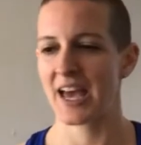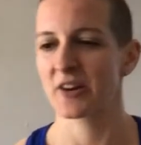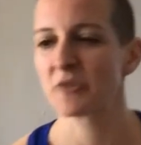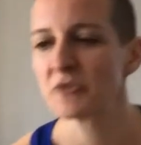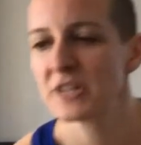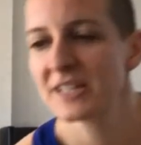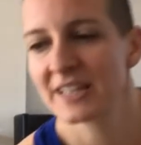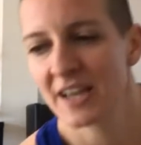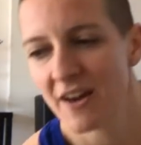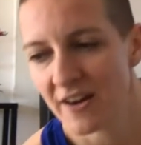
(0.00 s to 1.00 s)
a
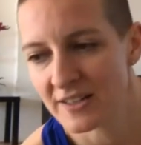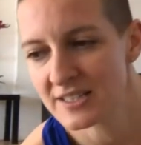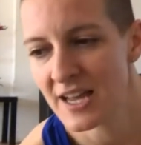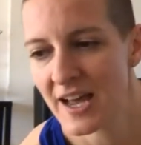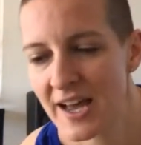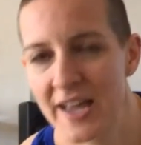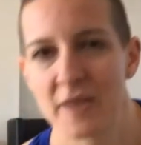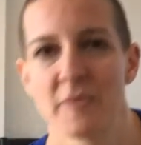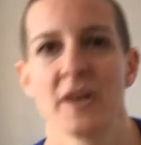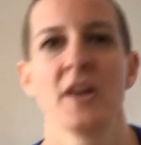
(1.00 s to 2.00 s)
really hard
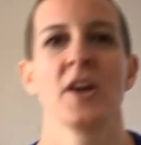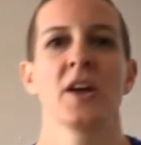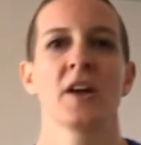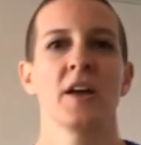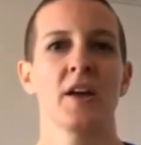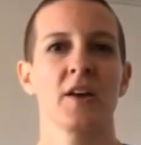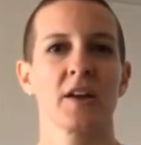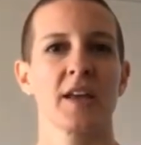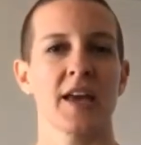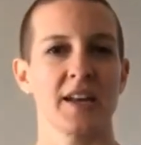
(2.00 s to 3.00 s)
time
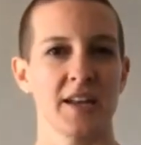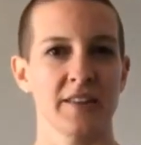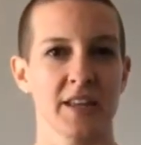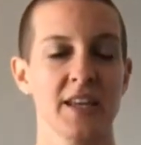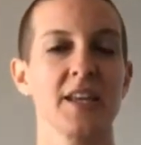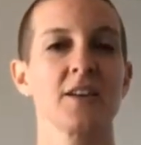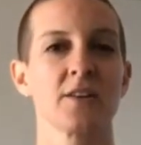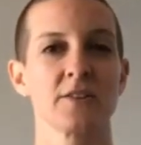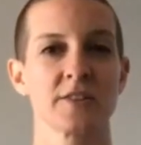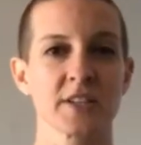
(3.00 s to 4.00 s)
getting the
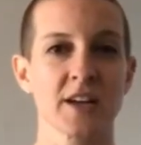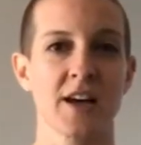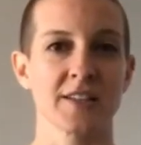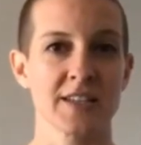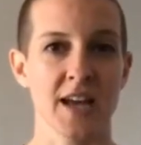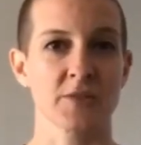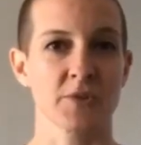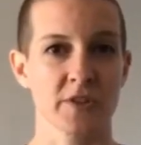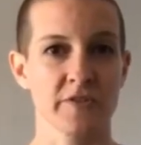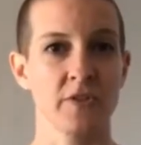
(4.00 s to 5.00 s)
heels to contact
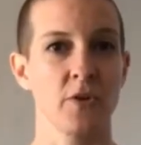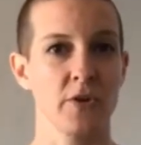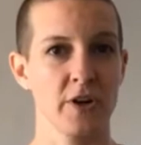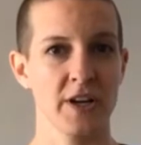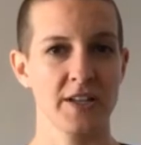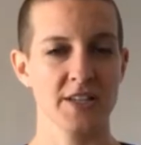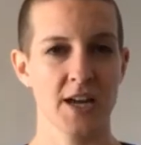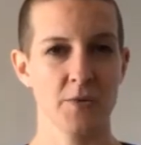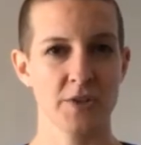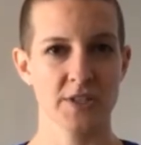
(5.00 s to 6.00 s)
with the floor in
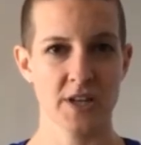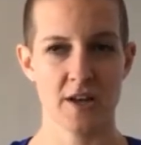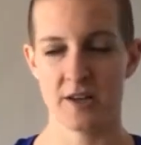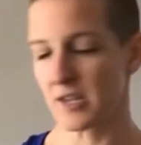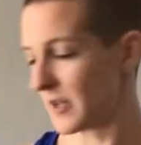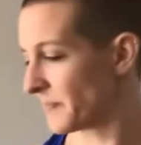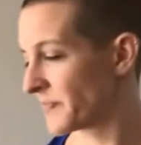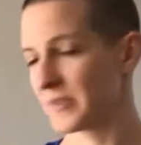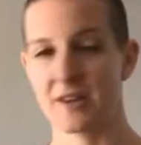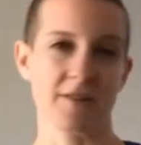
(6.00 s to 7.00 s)
downward dog.
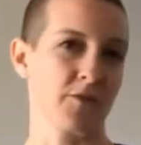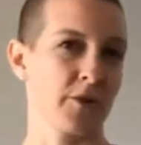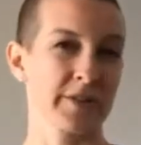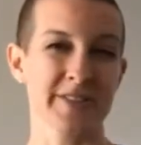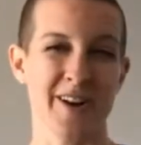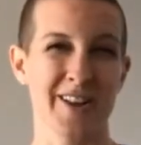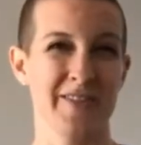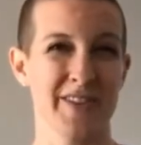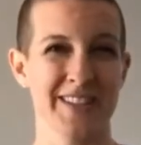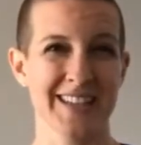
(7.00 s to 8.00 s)
And of course, all
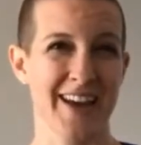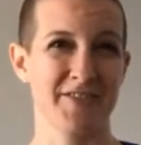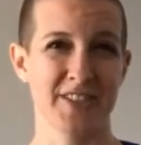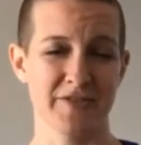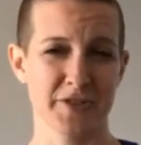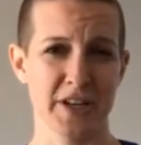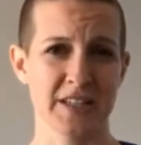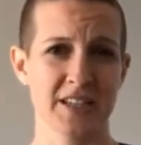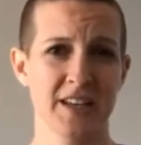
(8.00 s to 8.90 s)
of us have different